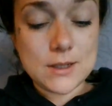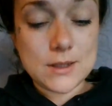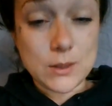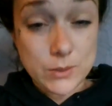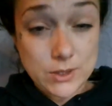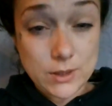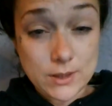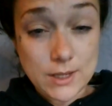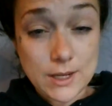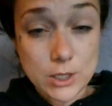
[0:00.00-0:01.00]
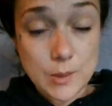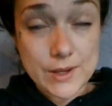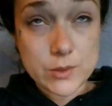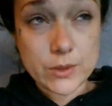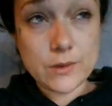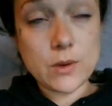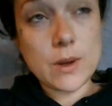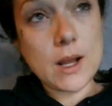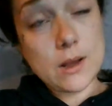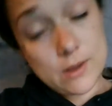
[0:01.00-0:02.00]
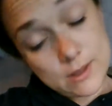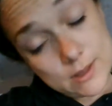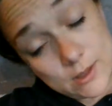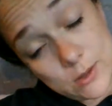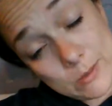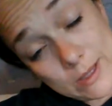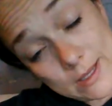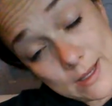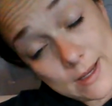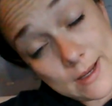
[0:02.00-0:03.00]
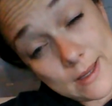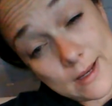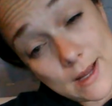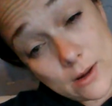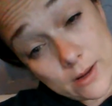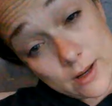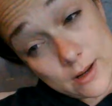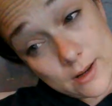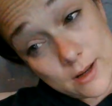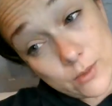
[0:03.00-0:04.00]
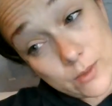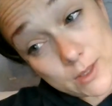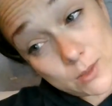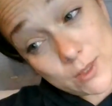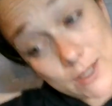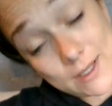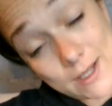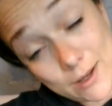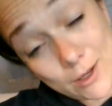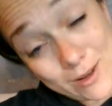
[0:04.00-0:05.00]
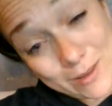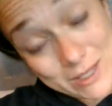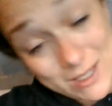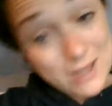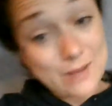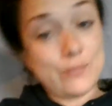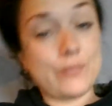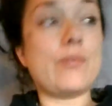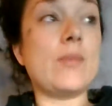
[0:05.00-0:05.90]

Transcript: then I had to go back to work for a while, then I stayed home again, and then now I went back to work, and then now here I am again.